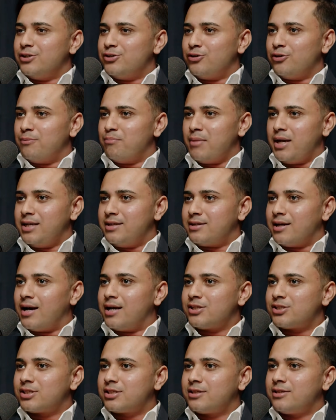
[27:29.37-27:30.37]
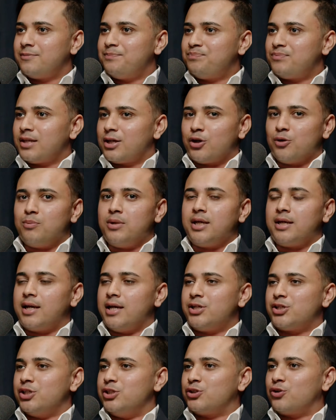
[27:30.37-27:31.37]
is your main task,
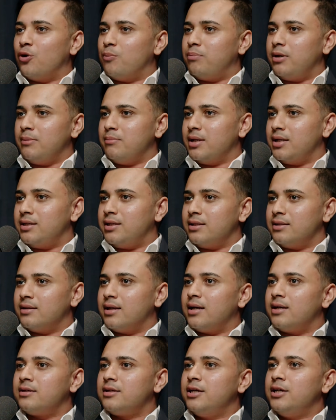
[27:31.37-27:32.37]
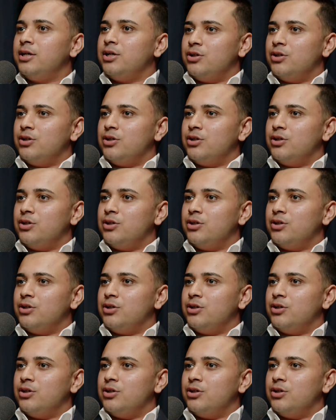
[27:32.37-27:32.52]
communication is complementing that.